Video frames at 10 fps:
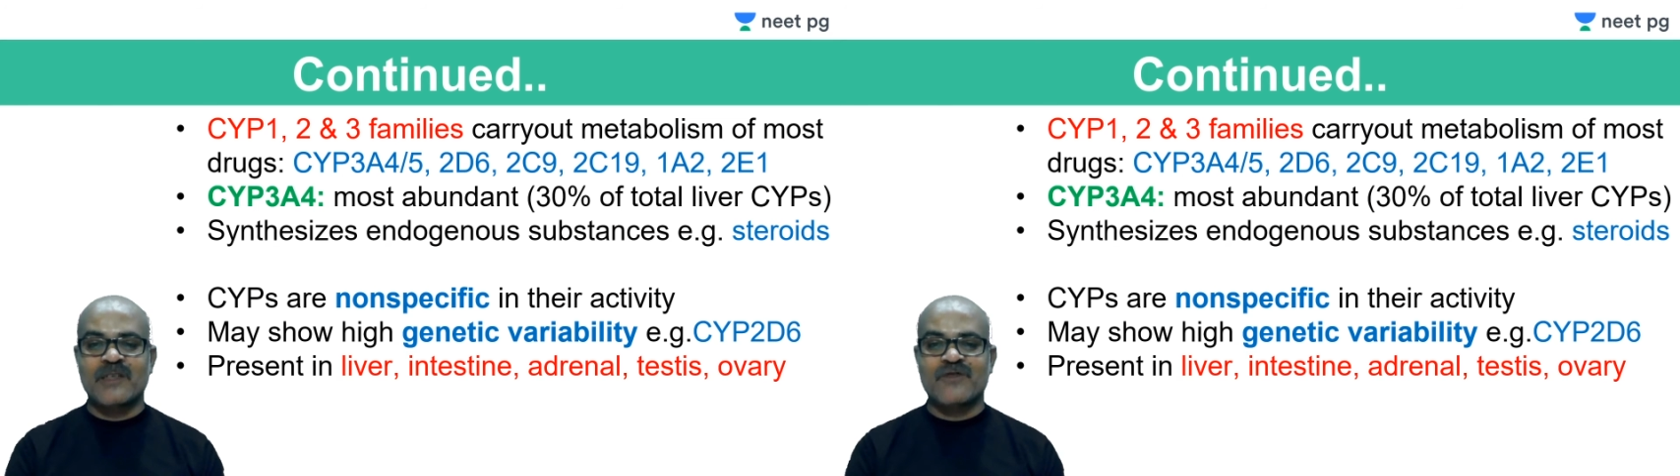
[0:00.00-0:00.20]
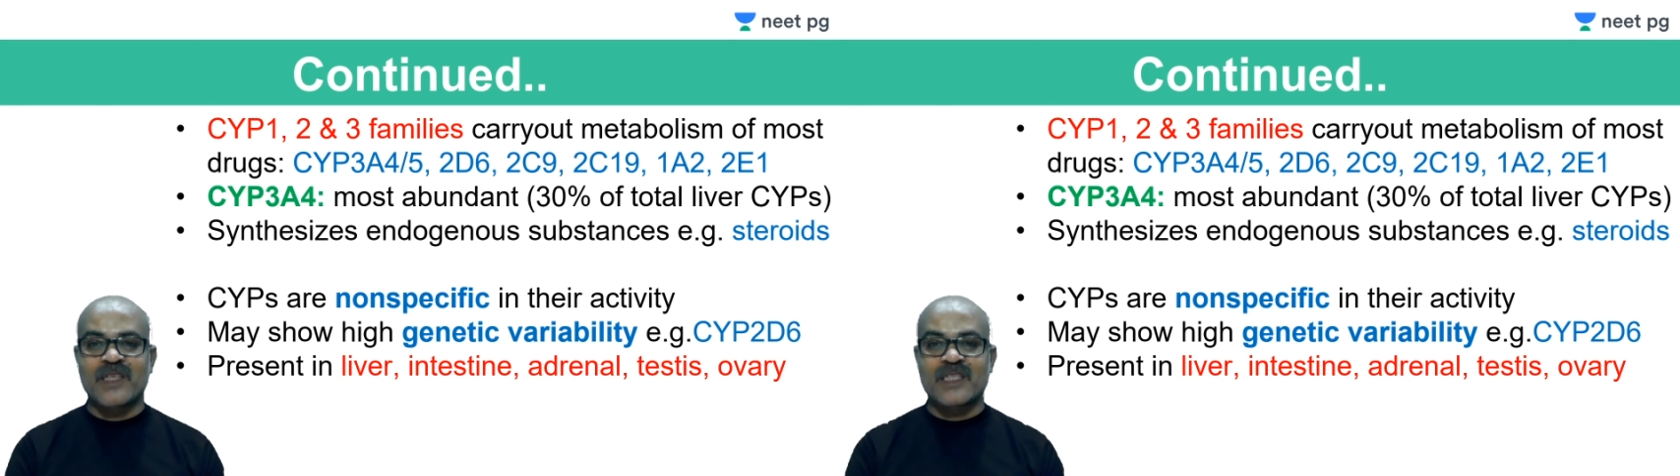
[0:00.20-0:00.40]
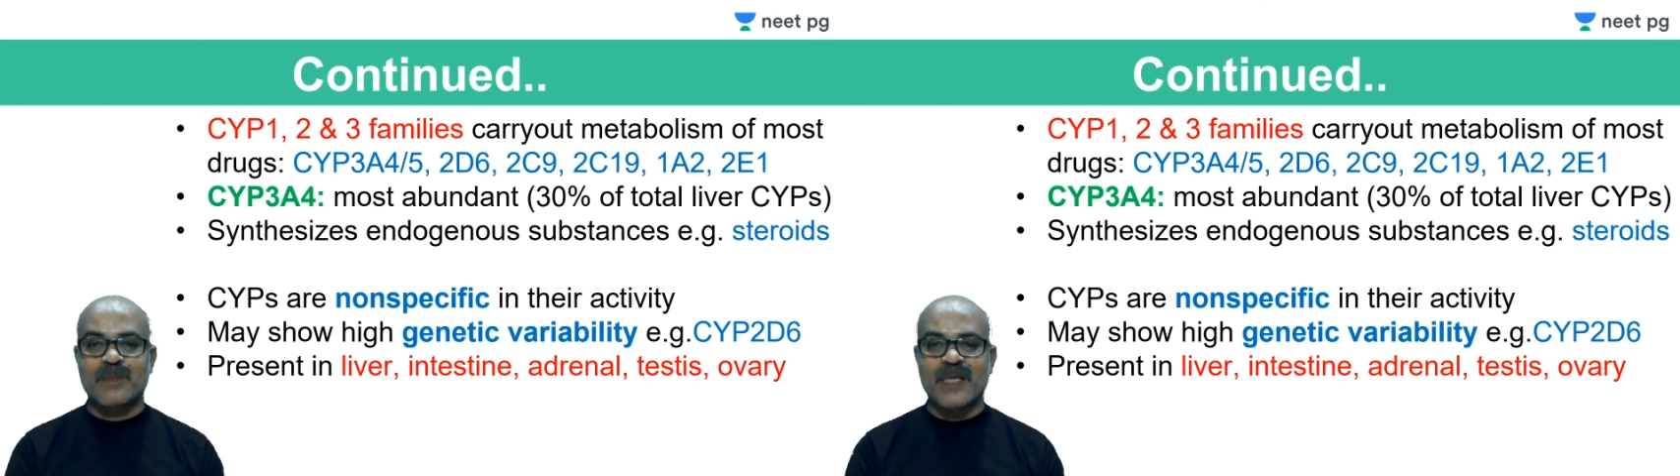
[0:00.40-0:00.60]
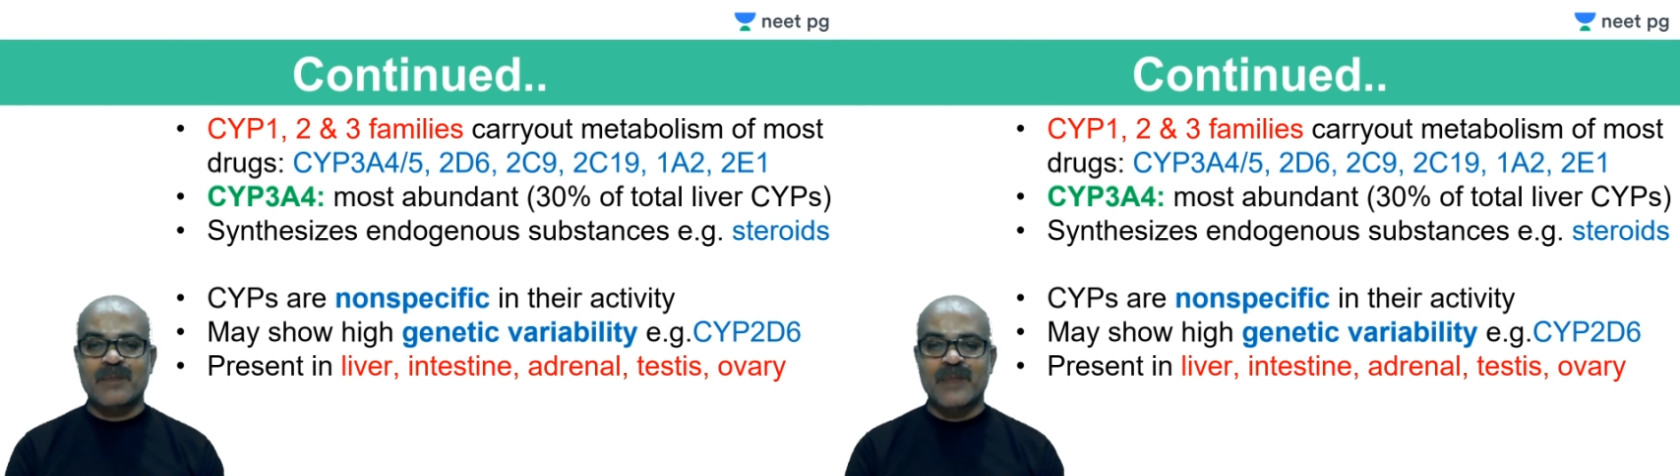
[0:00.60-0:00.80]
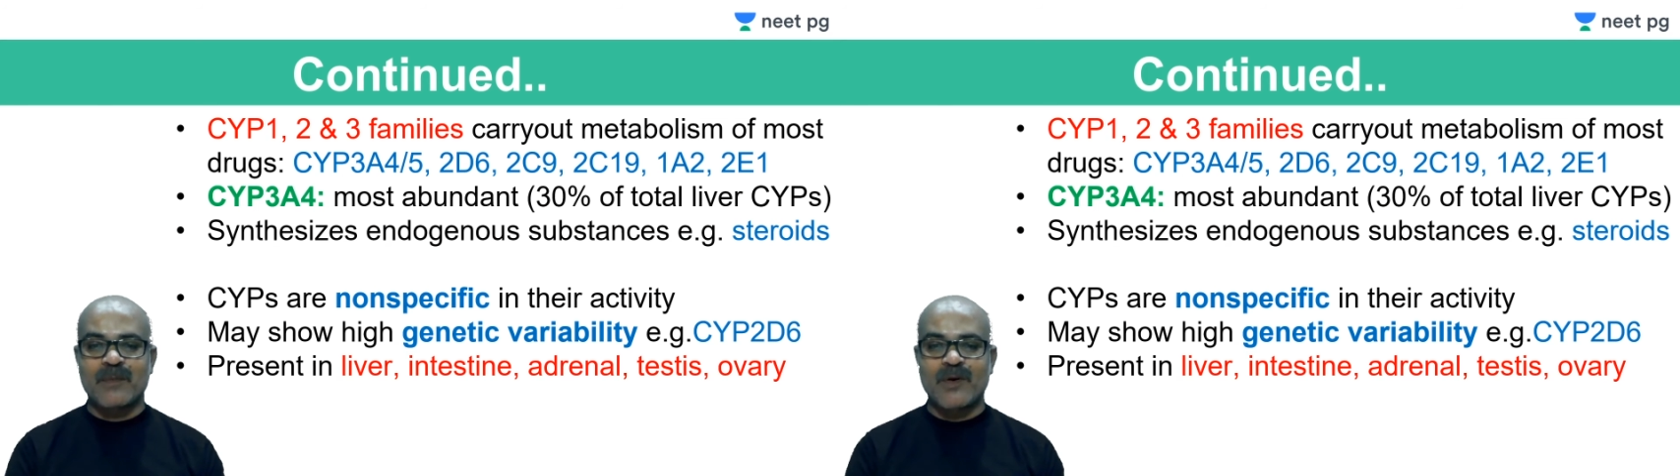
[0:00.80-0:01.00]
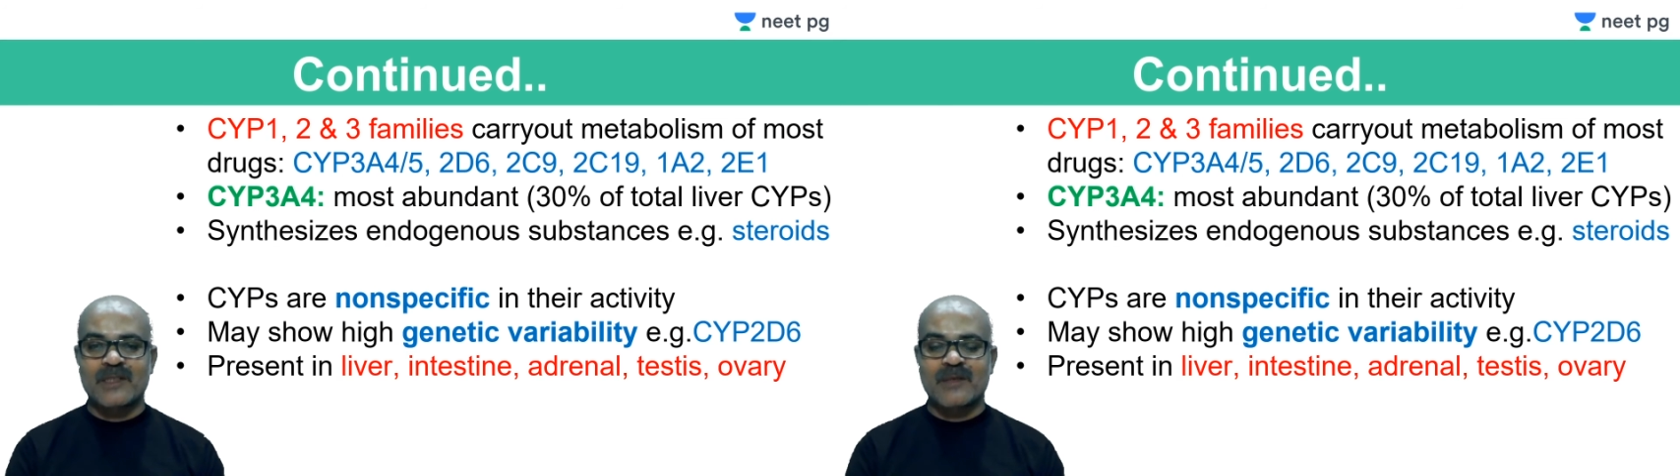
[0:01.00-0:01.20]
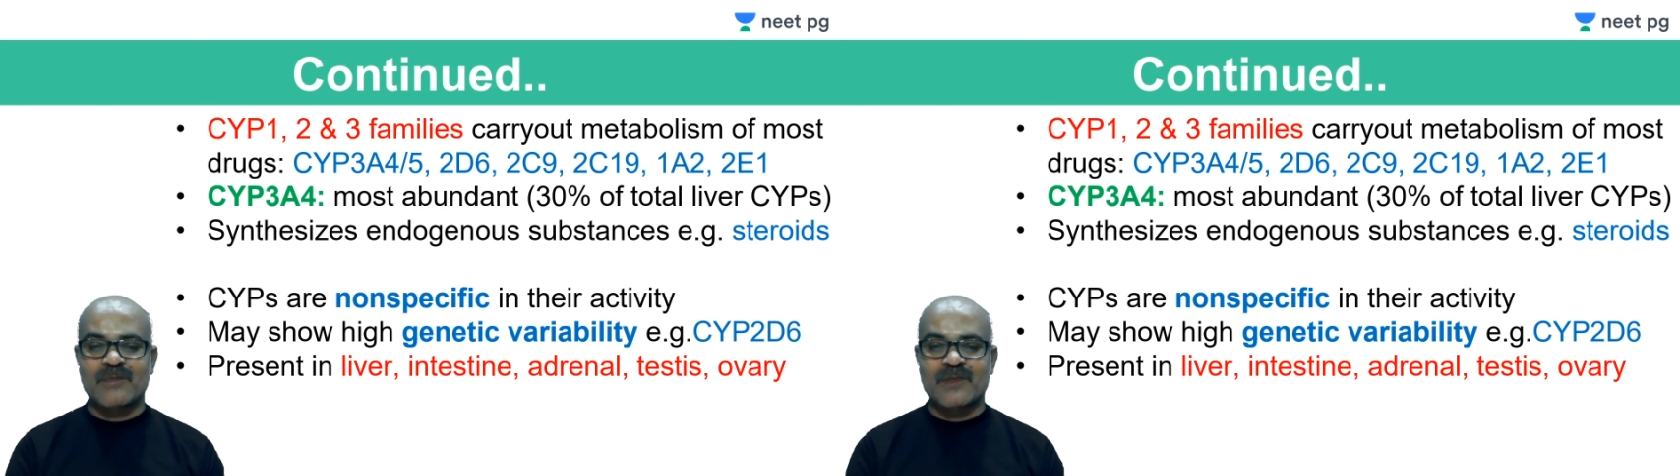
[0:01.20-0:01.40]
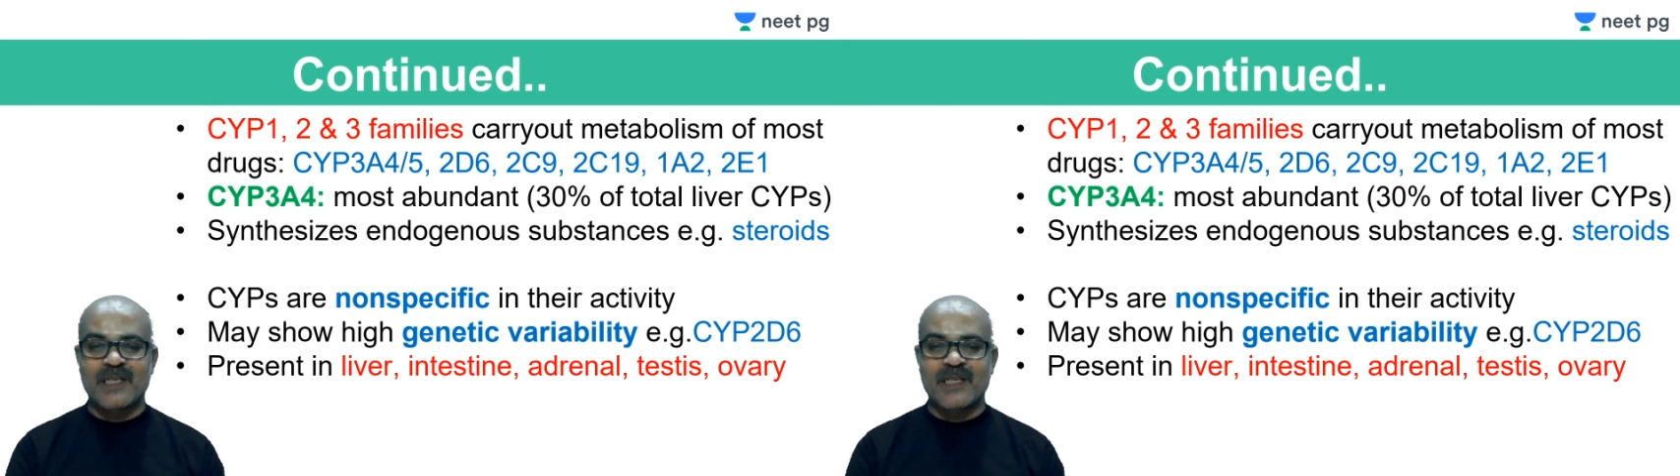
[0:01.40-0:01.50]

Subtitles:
in first pass metabolism,